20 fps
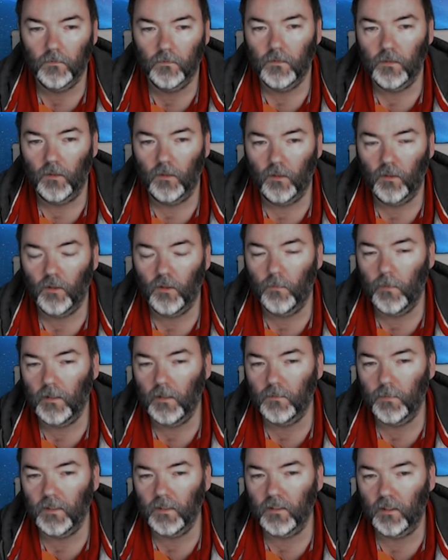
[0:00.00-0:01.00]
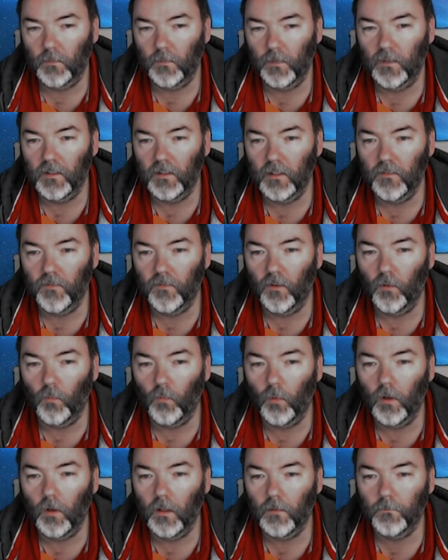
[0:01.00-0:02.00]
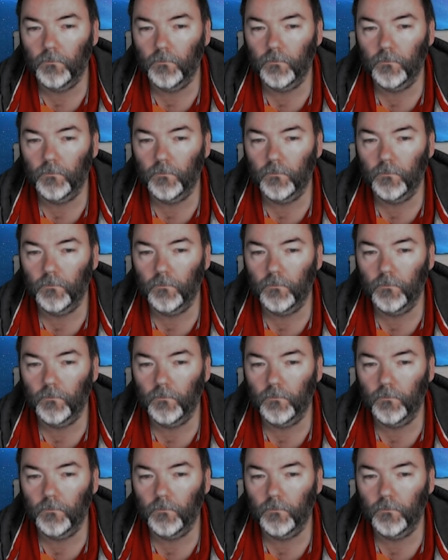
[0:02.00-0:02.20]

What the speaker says: I'm going to call mine as basically going to be a default wallet.